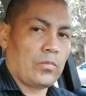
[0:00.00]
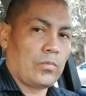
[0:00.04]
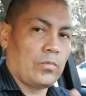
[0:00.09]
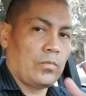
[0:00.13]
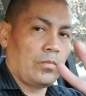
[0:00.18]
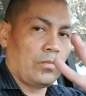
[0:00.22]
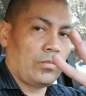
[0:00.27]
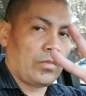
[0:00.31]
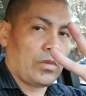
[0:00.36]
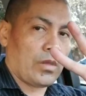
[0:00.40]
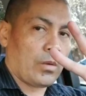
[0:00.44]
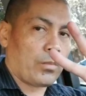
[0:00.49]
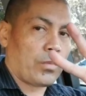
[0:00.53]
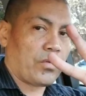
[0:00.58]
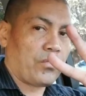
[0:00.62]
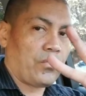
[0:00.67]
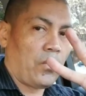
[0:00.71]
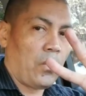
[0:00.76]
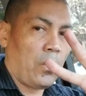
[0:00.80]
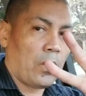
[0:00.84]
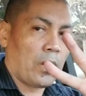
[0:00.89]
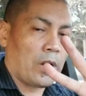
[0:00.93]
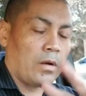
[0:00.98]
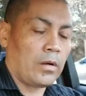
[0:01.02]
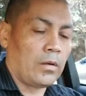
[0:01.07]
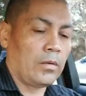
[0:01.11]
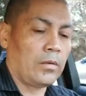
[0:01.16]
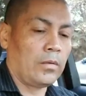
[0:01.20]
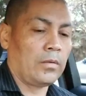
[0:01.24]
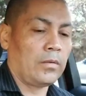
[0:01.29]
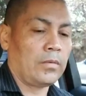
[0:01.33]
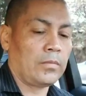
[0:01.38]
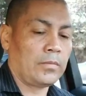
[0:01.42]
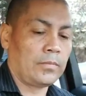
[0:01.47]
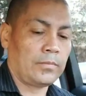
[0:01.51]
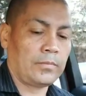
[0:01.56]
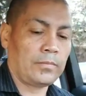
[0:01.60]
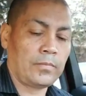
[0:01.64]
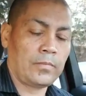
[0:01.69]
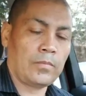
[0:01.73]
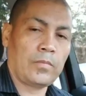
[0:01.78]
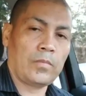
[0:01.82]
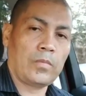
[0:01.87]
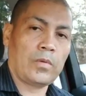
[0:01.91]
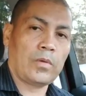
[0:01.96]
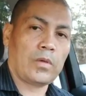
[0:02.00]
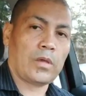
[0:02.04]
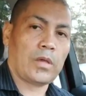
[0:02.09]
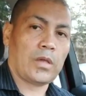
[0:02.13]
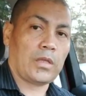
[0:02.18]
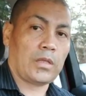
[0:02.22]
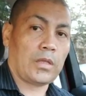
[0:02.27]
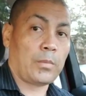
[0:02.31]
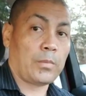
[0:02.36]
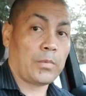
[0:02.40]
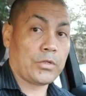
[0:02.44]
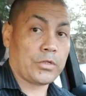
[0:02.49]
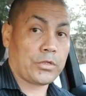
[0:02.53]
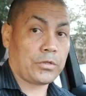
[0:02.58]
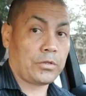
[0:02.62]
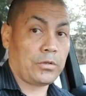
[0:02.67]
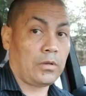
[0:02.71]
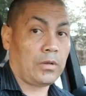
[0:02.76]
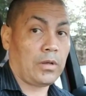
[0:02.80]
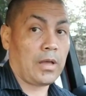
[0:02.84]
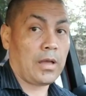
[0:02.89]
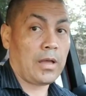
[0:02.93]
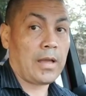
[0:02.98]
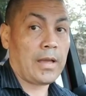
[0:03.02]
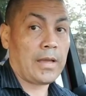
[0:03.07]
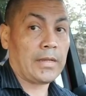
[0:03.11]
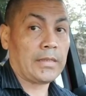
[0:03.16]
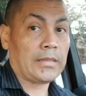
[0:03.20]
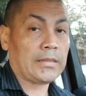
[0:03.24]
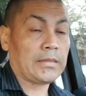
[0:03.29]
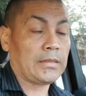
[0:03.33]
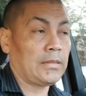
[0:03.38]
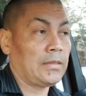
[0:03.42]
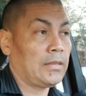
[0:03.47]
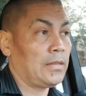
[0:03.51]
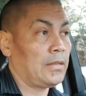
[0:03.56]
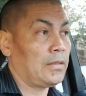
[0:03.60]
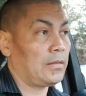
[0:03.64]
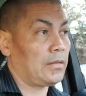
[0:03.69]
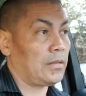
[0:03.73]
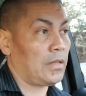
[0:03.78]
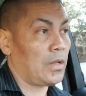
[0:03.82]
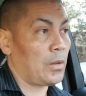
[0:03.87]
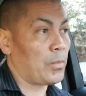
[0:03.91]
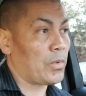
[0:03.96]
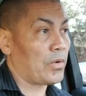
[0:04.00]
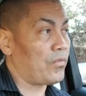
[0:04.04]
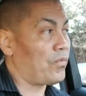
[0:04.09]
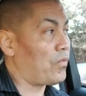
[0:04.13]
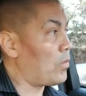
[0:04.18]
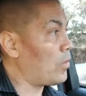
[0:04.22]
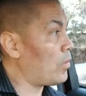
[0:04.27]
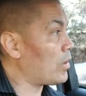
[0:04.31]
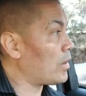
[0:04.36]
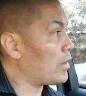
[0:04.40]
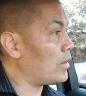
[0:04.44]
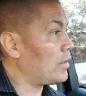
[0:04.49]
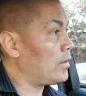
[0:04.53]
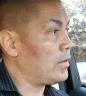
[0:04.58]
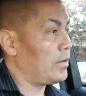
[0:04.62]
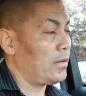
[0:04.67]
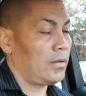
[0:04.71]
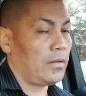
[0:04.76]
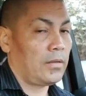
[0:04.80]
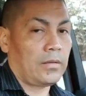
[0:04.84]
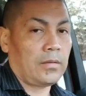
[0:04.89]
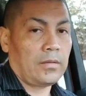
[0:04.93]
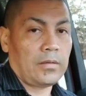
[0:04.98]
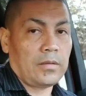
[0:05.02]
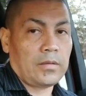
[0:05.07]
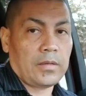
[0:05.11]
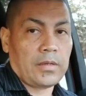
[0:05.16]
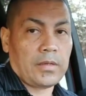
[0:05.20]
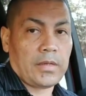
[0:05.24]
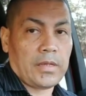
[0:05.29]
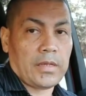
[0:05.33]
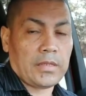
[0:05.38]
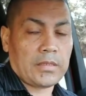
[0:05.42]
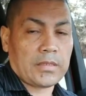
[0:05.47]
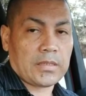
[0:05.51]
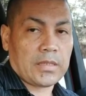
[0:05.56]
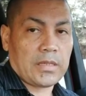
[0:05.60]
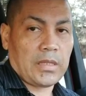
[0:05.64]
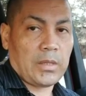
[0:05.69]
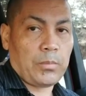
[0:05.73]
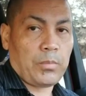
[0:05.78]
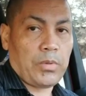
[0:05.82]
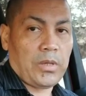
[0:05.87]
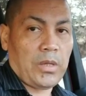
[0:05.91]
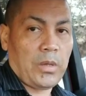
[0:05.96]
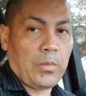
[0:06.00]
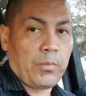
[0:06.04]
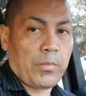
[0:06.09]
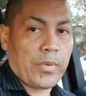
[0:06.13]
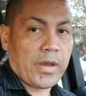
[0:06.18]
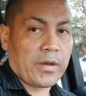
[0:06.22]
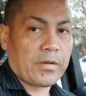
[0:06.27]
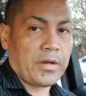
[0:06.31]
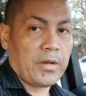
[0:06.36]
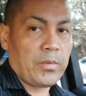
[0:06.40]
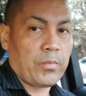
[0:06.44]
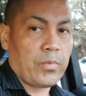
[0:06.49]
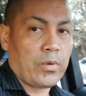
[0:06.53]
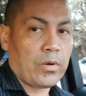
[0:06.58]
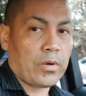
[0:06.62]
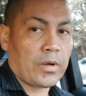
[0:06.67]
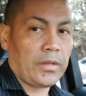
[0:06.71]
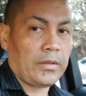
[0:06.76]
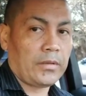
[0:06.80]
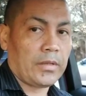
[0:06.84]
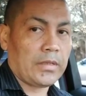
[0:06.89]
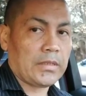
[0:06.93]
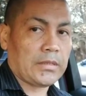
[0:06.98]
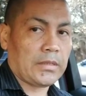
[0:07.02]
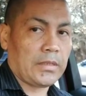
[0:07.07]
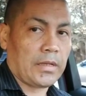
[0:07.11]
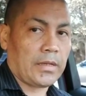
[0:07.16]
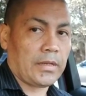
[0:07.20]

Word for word: Number four. And I'm going to show you guys number four. It's going to be bearing porting this night.